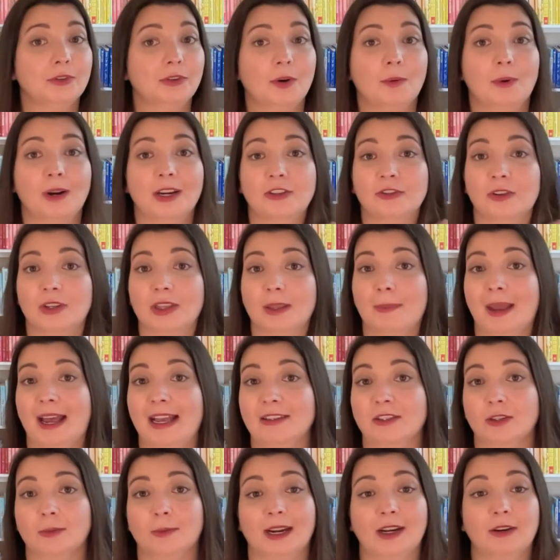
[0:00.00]
don't want to join the
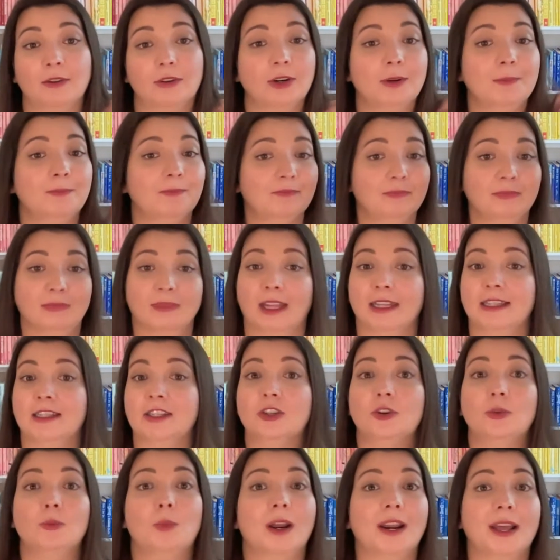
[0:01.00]
Mastermind group, let's
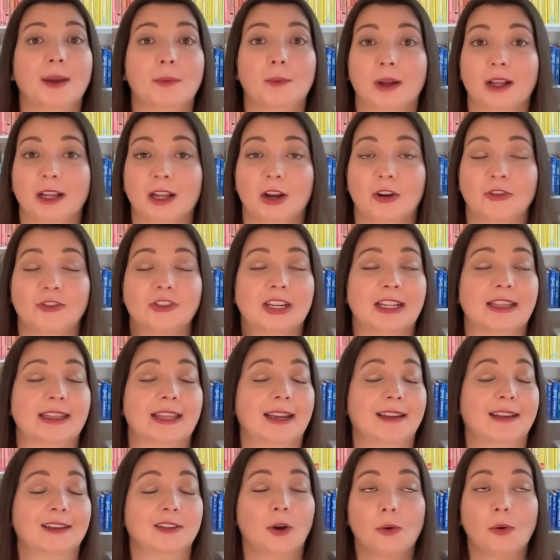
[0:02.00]
do one-on-one coaching.
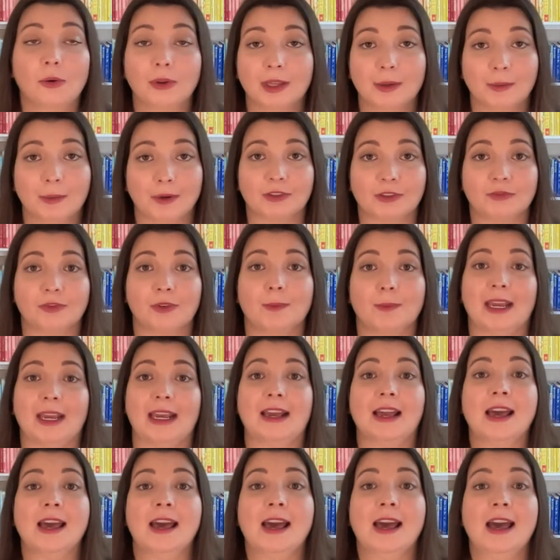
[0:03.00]
That totally works for me.
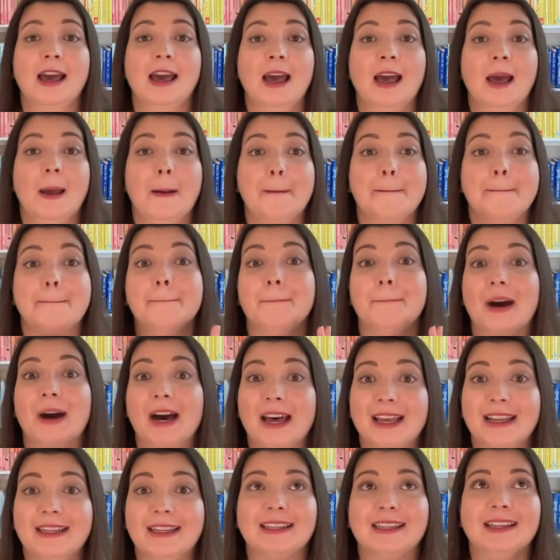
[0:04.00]

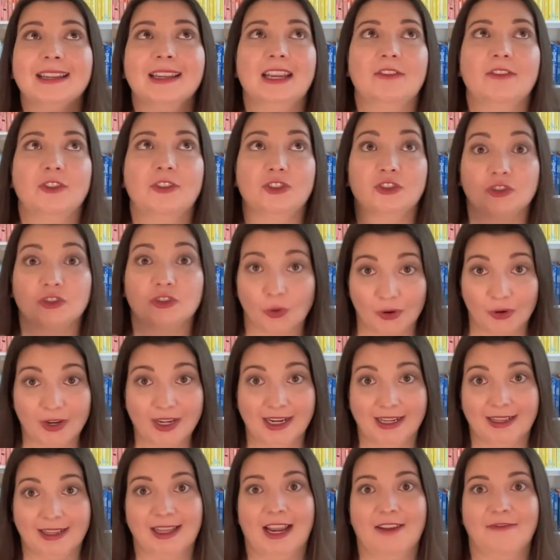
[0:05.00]
But if you're
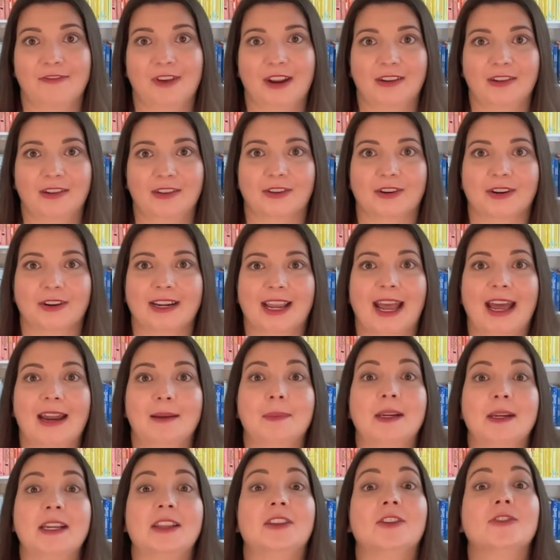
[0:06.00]
joining Life Editor
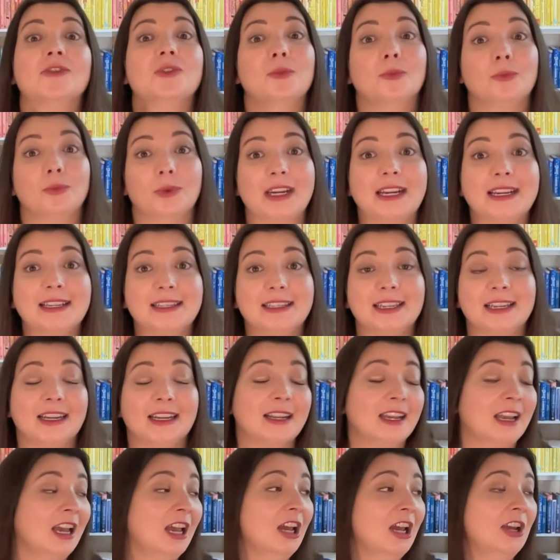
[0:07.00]
Academy, there's a
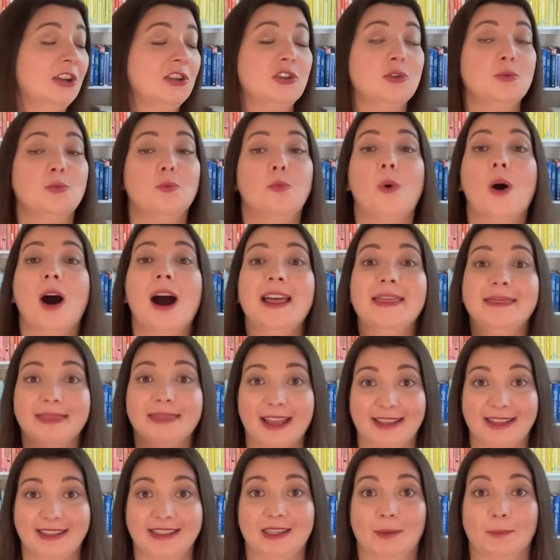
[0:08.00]
reason. You want
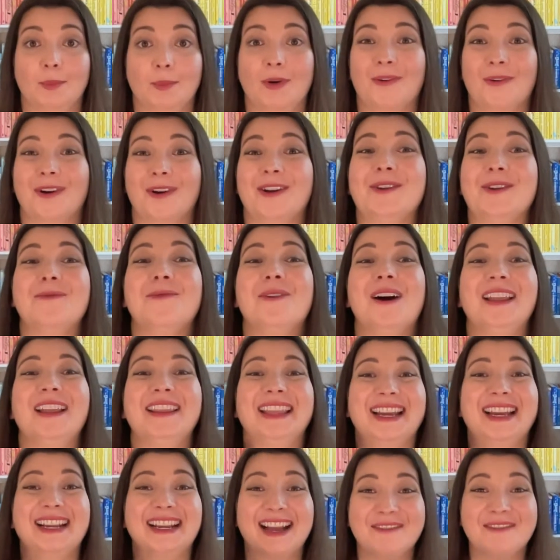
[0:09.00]
that support. You want
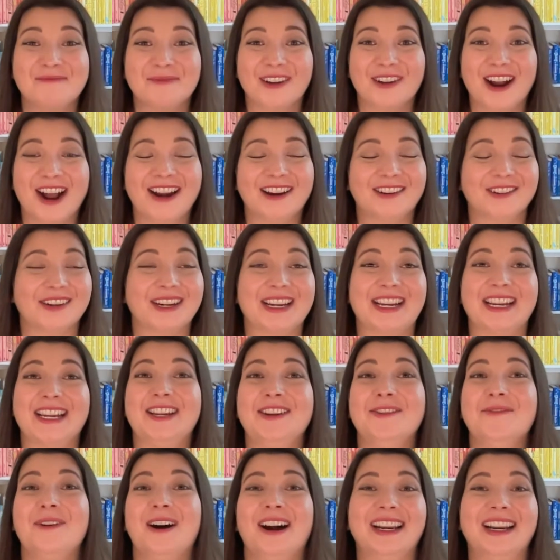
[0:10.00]
that camaraderie.
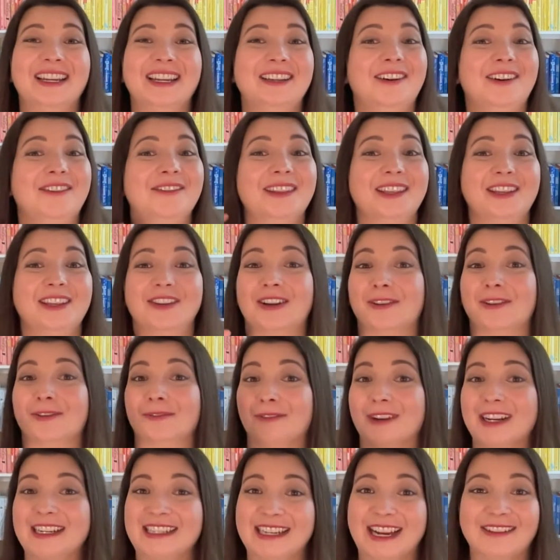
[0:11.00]
You want to know that you can
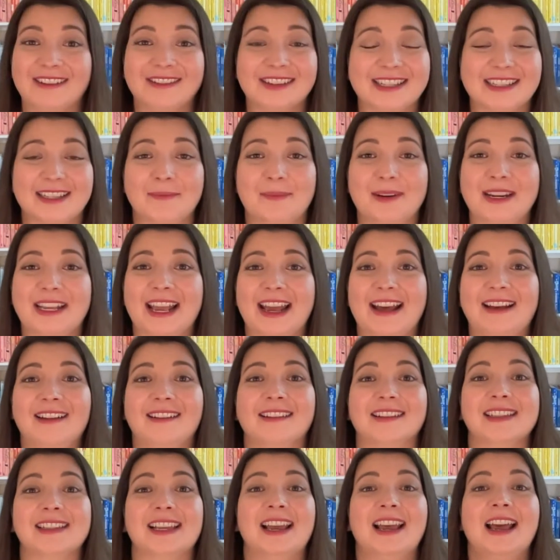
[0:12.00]
reach out to somebody
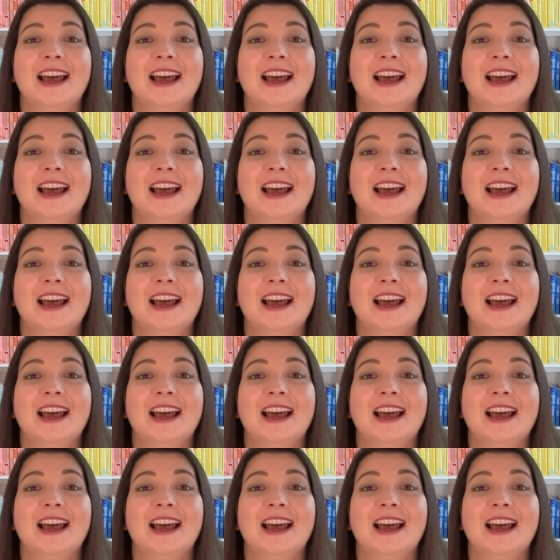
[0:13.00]
else.